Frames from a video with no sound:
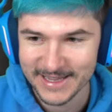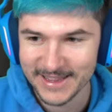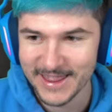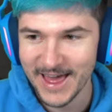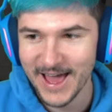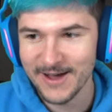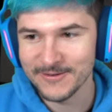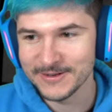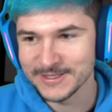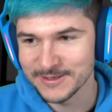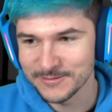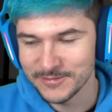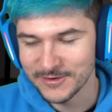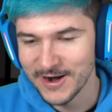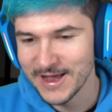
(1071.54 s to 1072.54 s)
That was
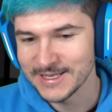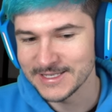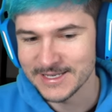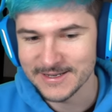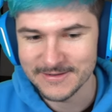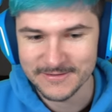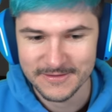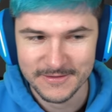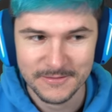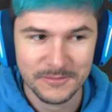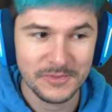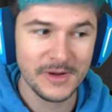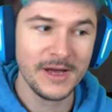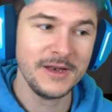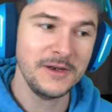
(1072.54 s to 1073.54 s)
impressive,
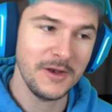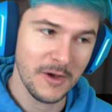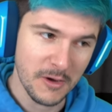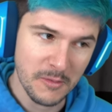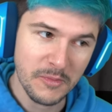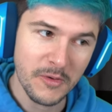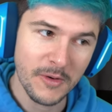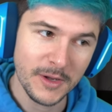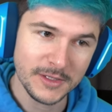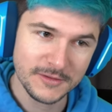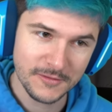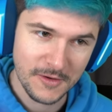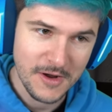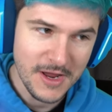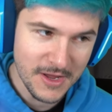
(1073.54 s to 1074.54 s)
but no points
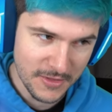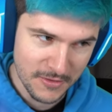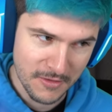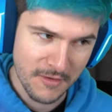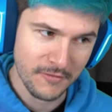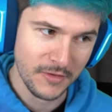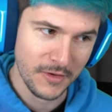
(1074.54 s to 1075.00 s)
for either of